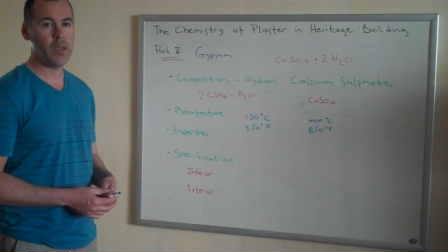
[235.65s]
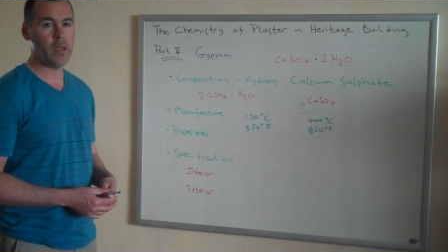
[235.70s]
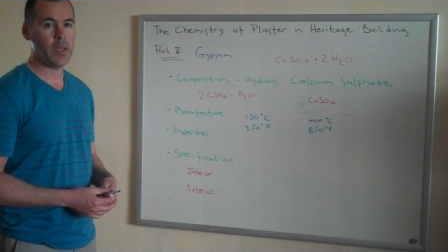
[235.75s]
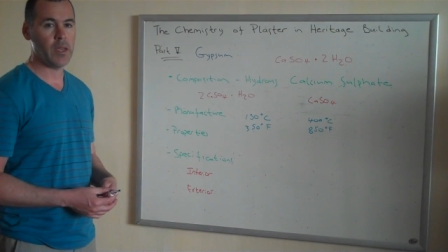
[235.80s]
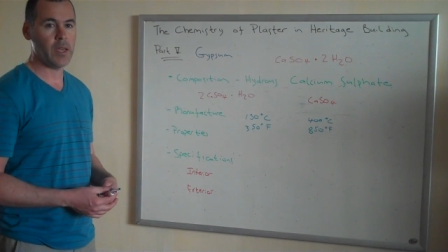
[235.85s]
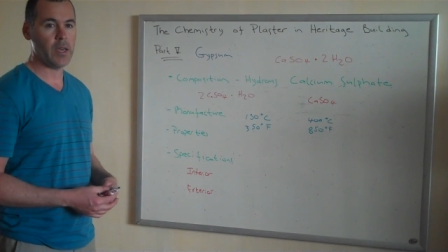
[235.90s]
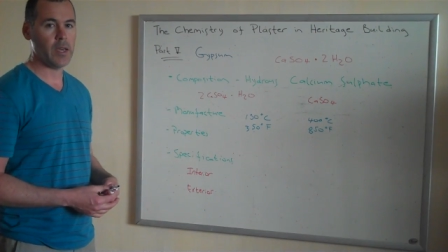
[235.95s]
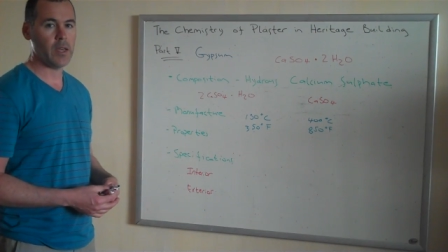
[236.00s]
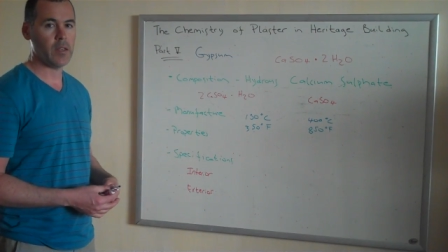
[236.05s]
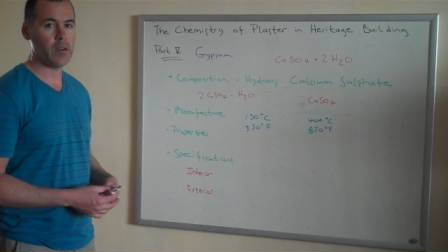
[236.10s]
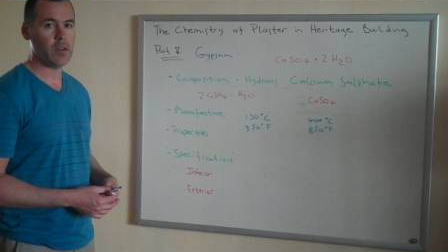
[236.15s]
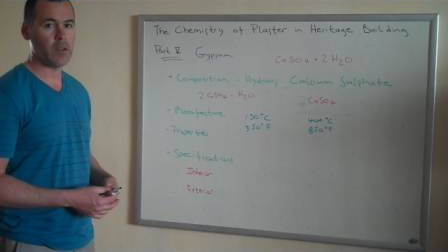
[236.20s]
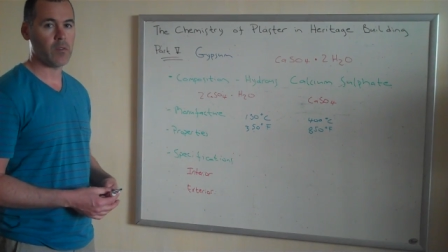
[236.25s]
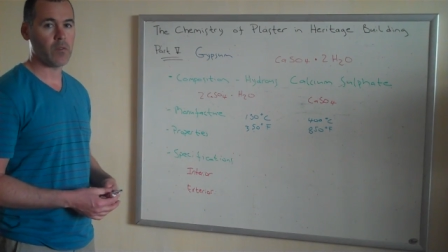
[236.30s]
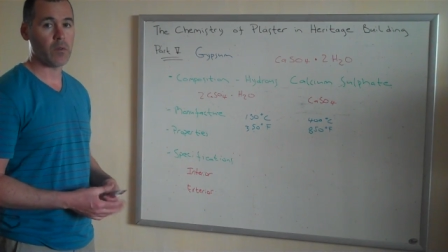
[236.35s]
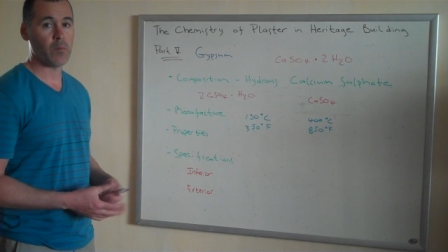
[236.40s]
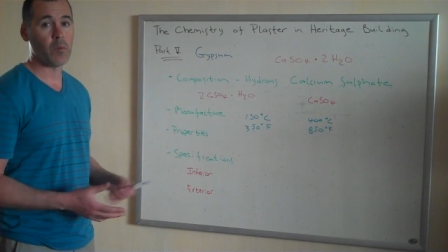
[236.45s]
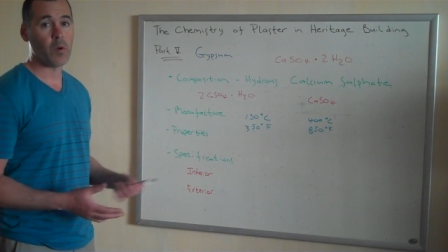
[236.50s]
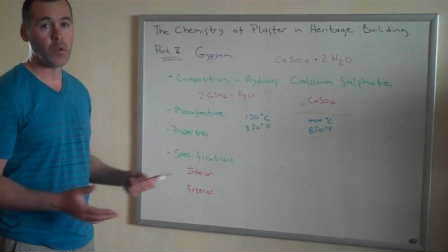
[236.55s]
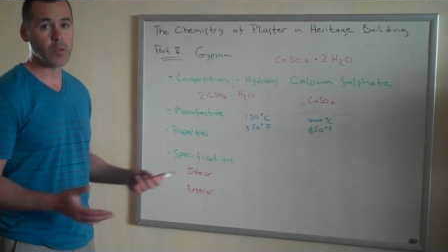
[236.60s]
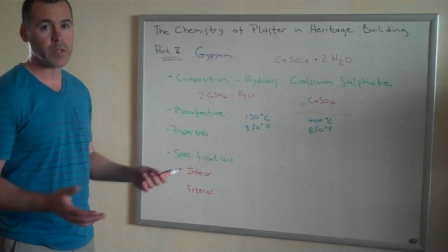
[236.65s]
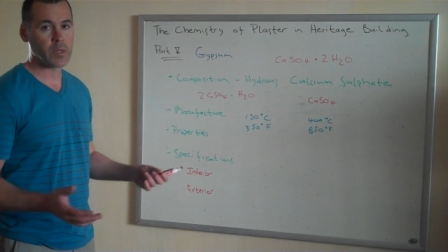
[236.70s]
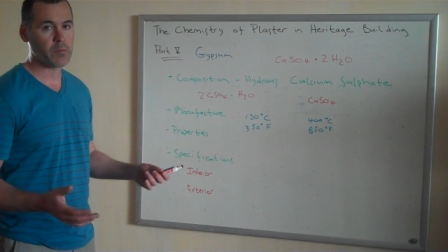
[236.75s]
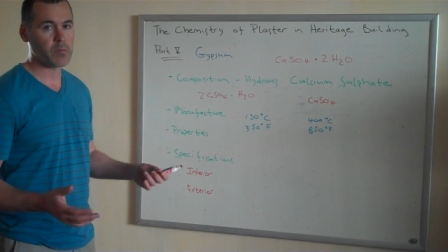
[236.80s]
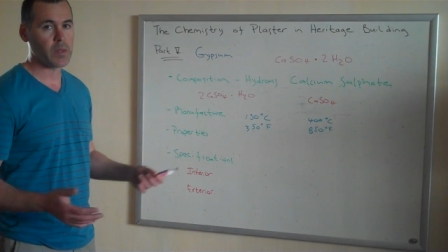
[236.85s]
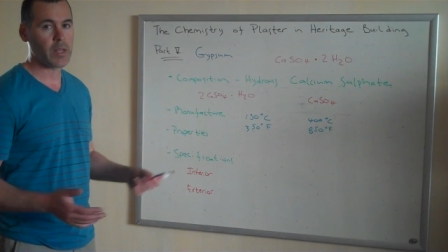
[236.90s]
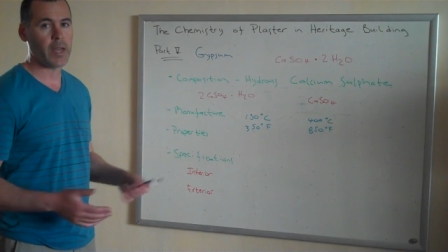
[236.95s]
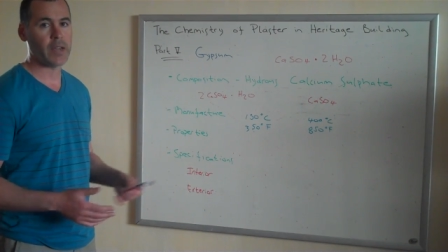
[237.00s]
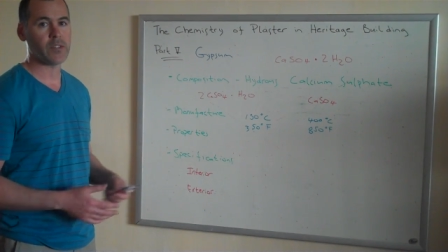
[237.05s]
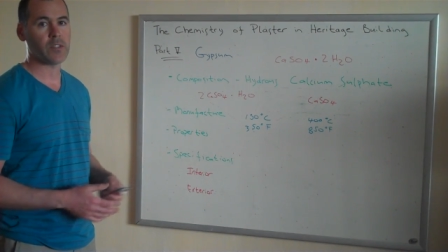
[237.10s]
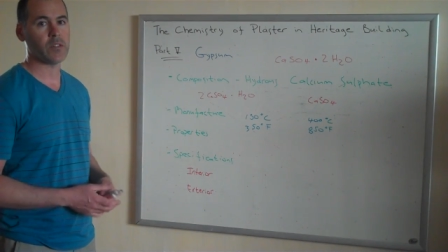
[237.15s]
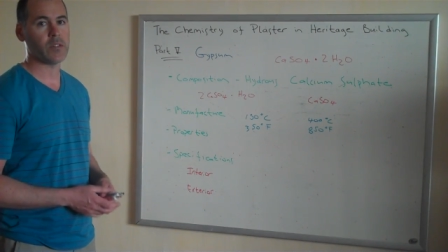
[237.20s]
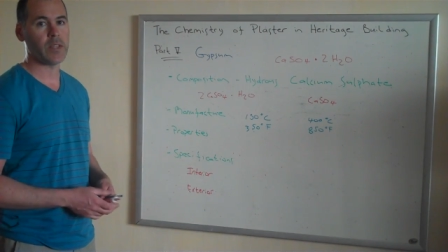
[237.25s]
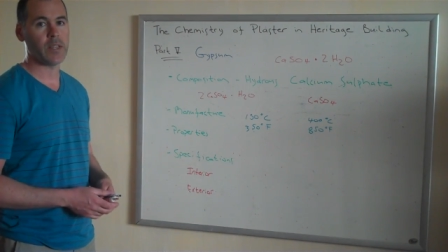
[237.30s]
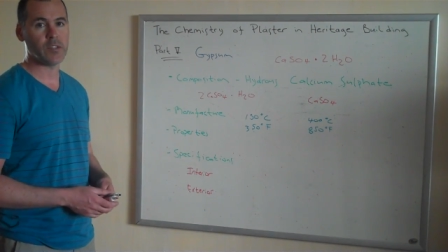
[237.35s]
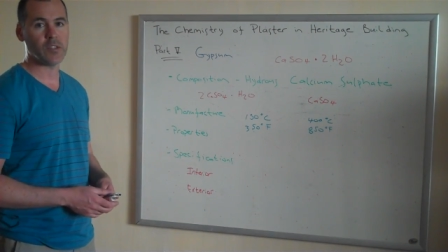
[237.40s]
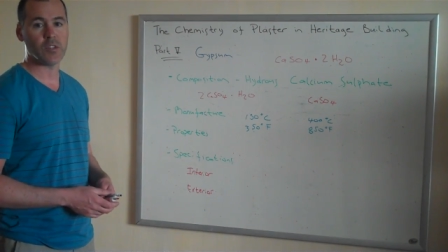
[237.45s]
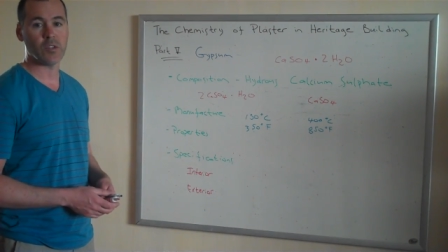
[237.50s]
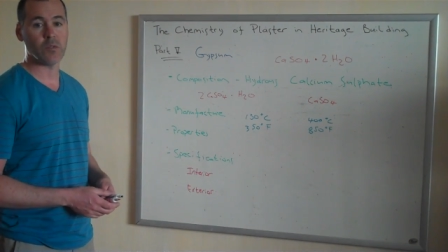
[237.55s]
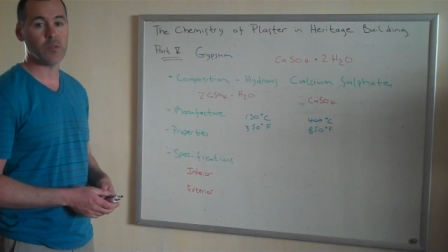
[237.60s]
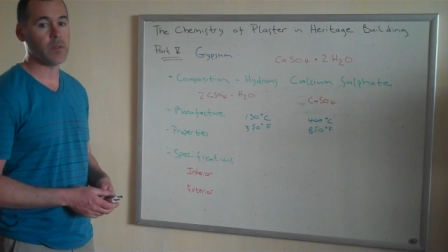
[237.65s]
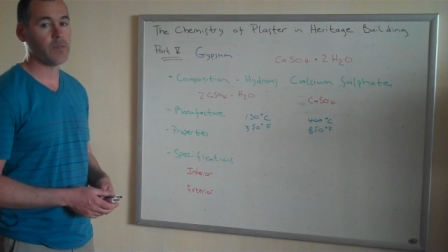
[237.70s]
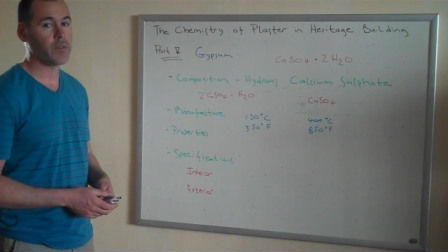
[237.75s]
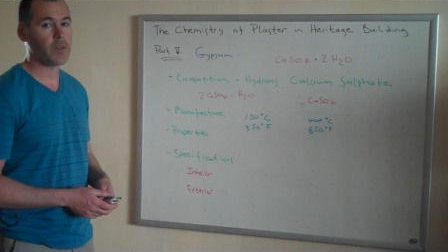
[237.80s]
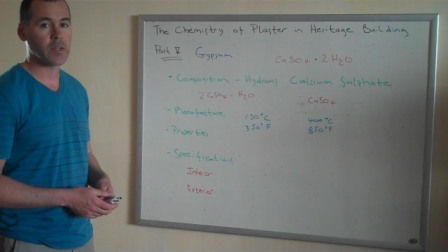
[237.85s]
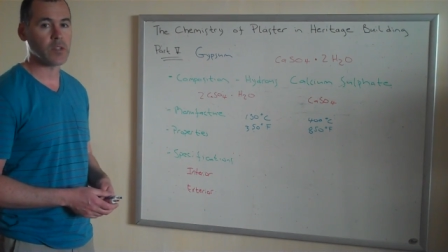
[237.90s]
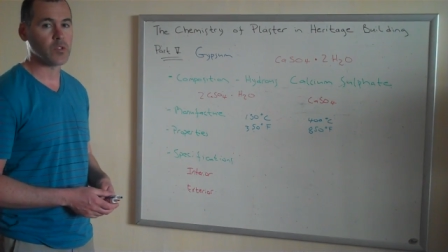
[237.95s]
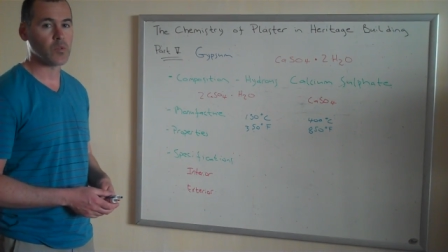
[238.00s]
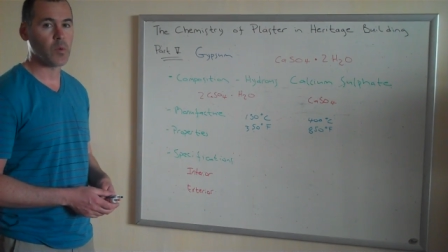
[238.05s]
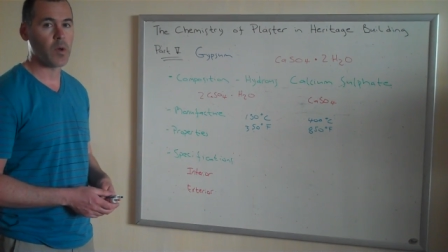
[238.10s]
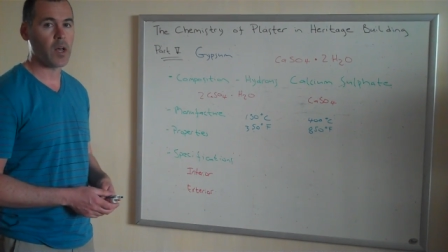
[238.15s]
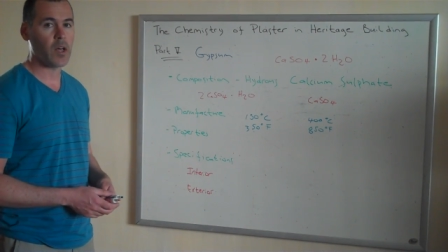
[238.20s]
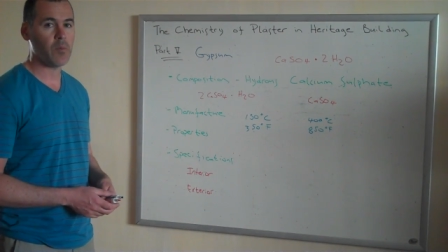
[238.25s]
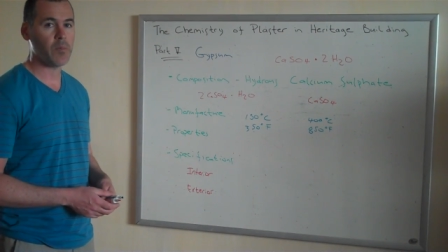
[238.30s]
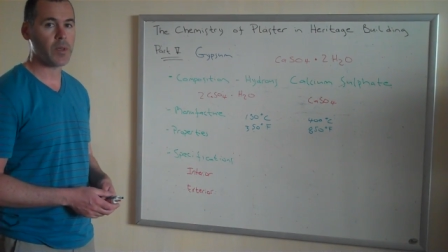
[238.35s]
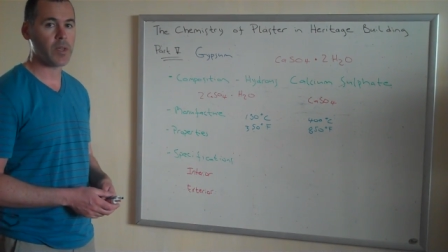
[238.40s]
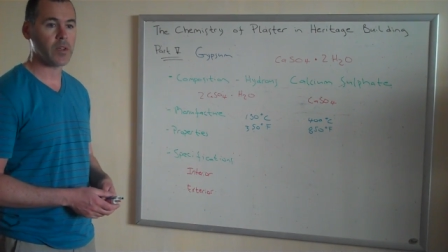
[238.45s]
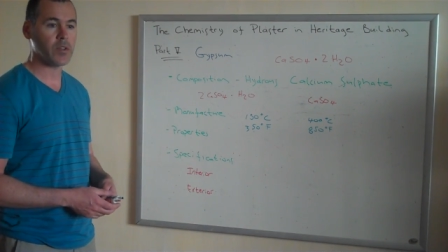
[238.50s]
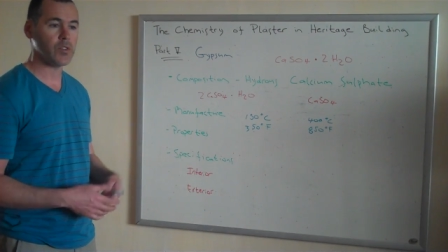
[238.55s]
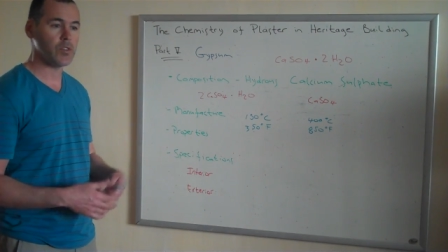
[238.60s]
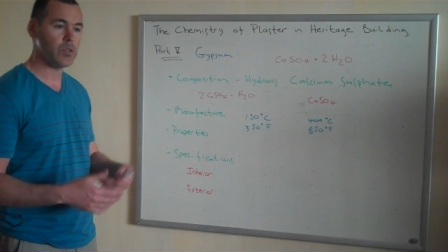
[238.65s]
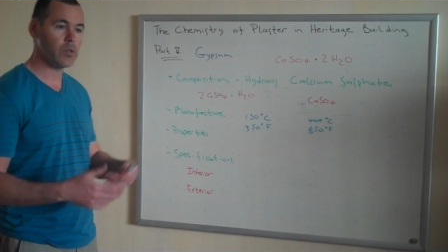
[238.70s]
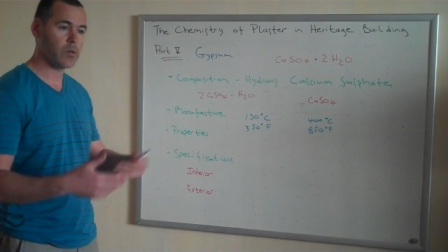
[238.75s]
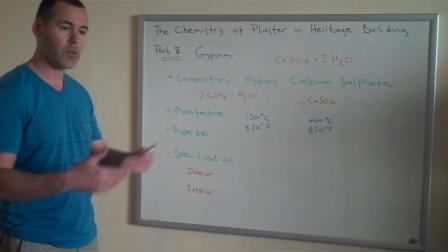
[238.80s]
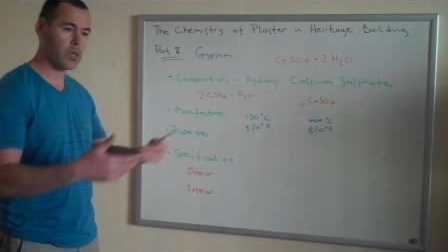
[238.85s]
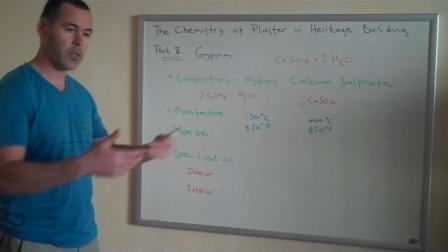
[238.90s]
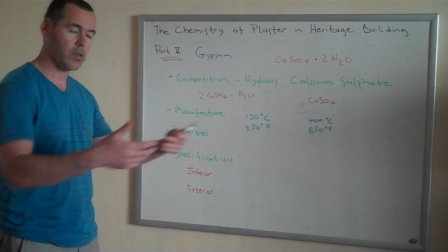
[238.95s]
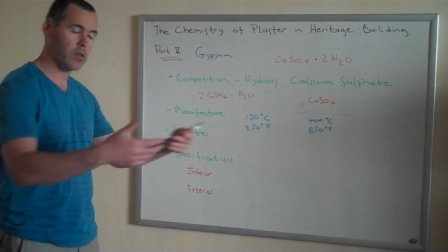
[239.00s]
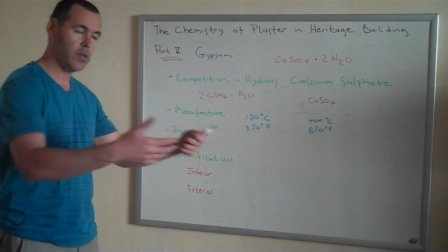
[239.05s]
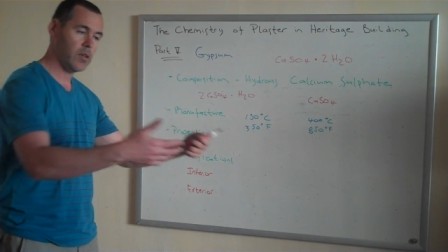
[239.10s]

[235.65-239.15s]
and uh, for molding plaster that's terrific as well because you can